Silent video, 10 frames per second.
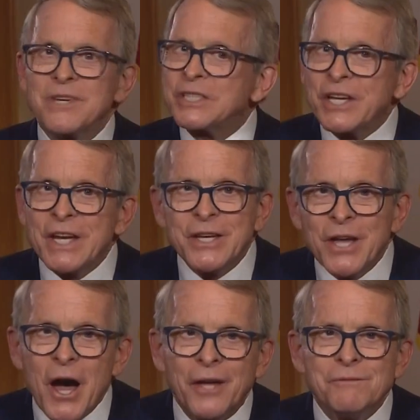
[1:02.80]
Let's get it
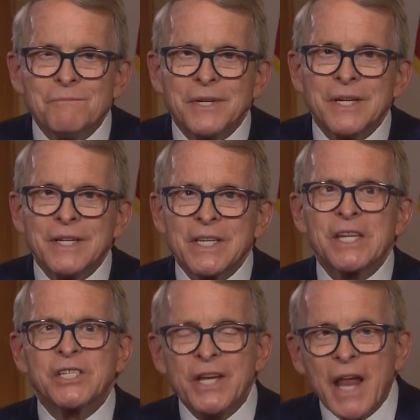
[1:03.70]
done.
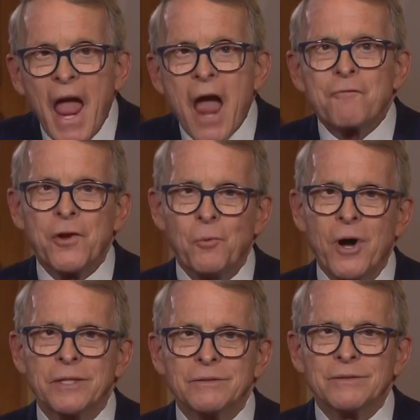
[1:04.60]
Let's get
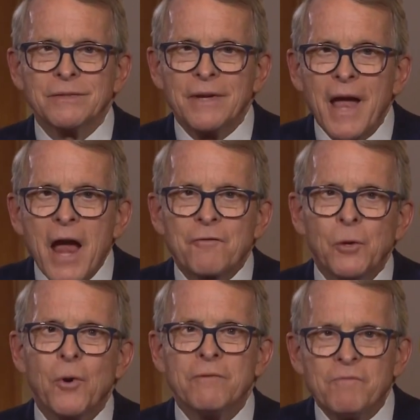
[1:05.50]
everyone,
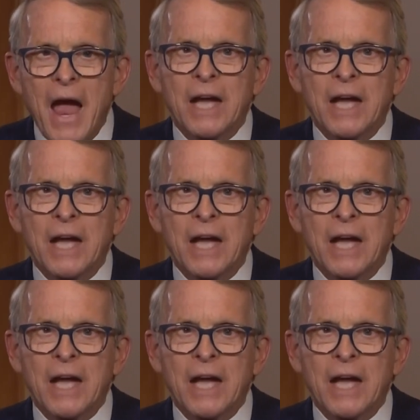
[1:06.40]
everyone